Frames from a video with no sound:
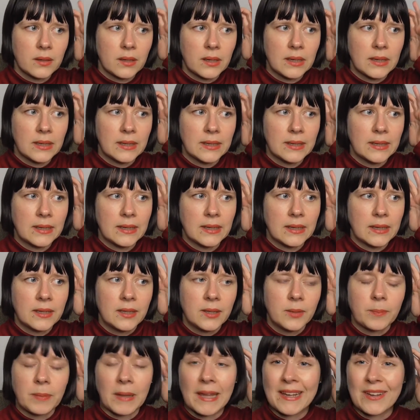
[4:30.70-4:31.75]

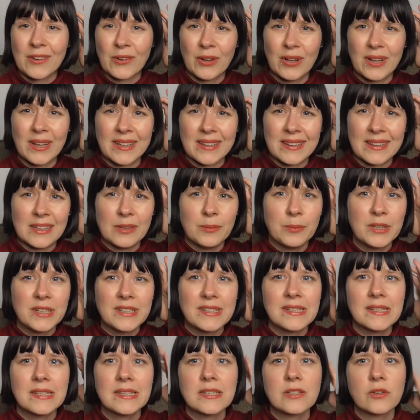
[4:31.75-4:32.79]
Girl
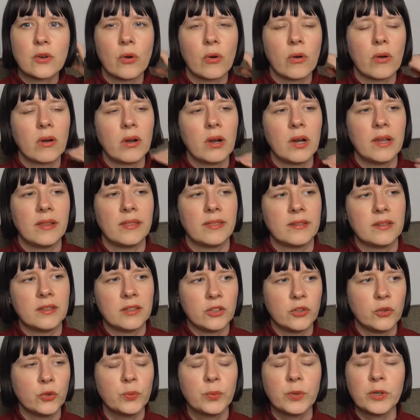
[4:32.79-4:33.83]
Unlimited or the
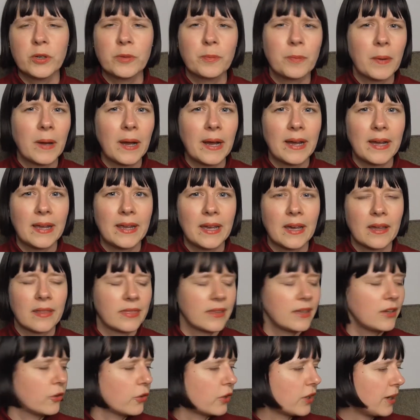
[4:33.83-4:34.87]
new book by, I
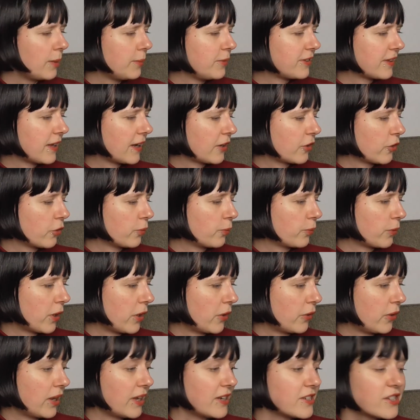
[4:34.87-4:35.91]
think her name is Echo
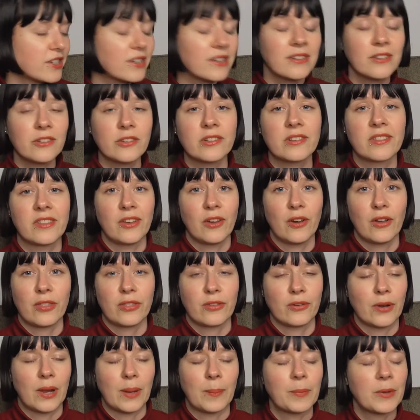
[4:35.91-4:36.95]
Brown. I just looked the
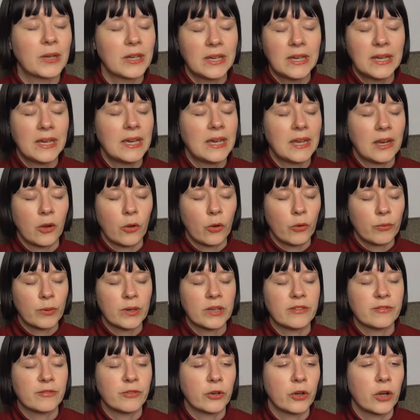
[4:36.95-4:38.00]
author up and I
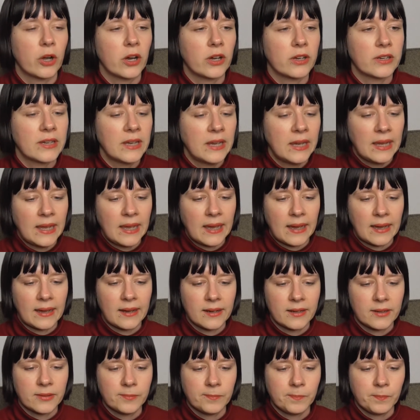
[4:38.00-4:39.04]
already forgot.
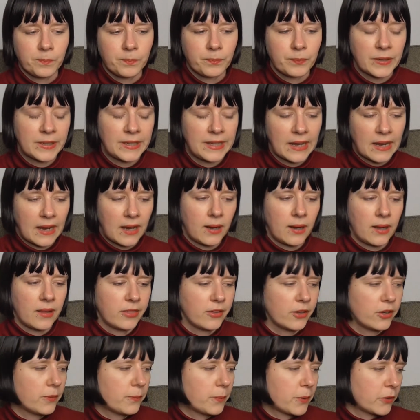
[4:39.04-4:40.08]
But yeah, I
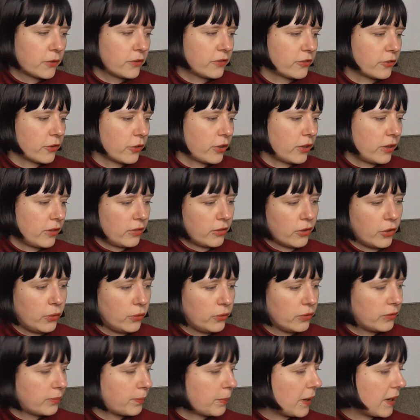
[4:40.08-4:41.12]
thought about starting
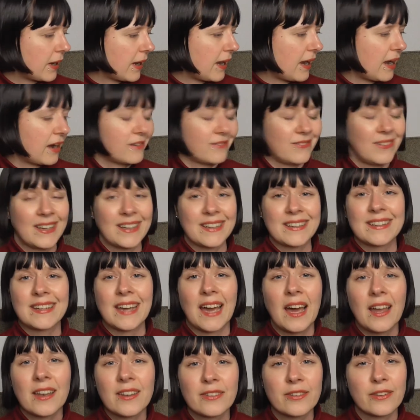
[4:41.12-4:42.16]
those, but I have like
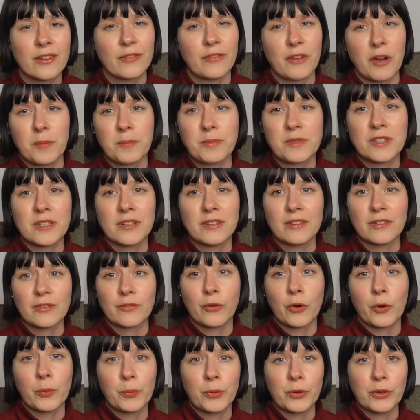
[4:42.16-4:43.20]
tons of options
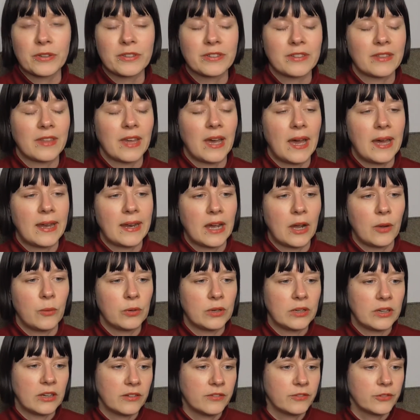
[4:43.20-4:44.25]
for books that I
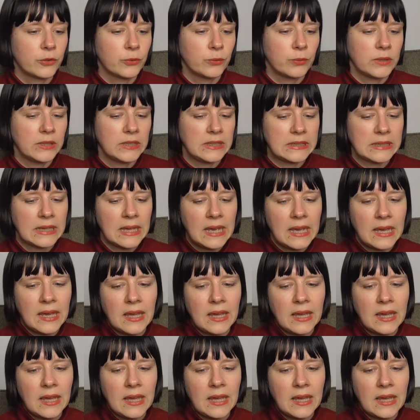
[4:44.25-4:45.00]
would love to read.